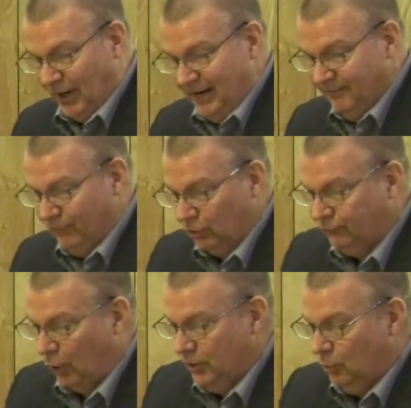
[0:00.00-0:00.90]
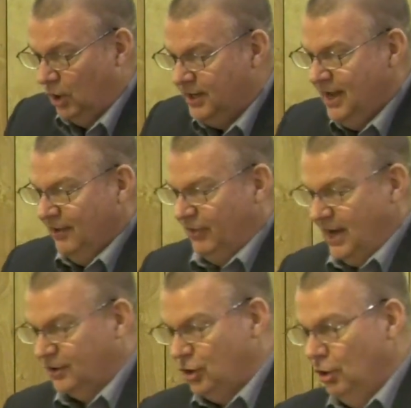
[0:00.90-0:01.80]
8 and verse 41, they
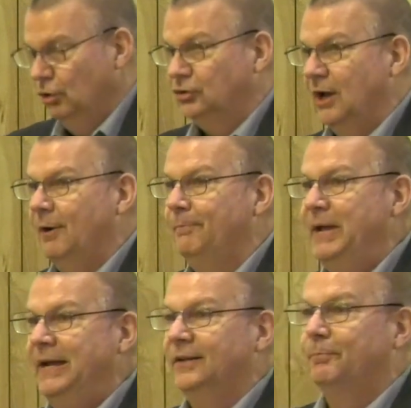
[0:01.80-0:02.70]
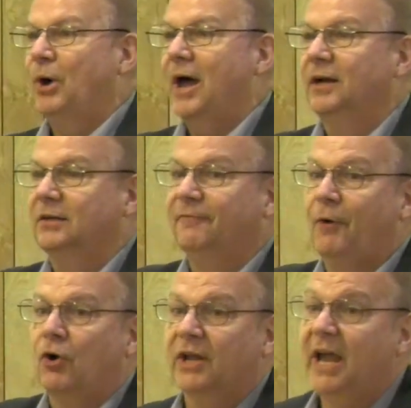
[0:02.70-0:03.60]
accused him of being the product of
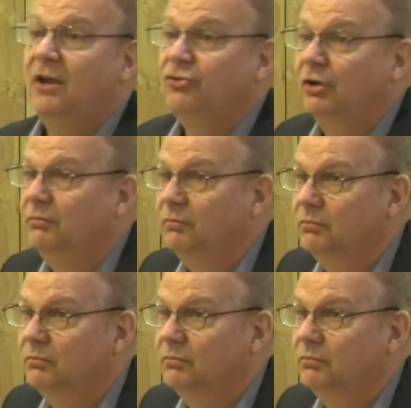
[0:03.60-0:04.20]
fornication.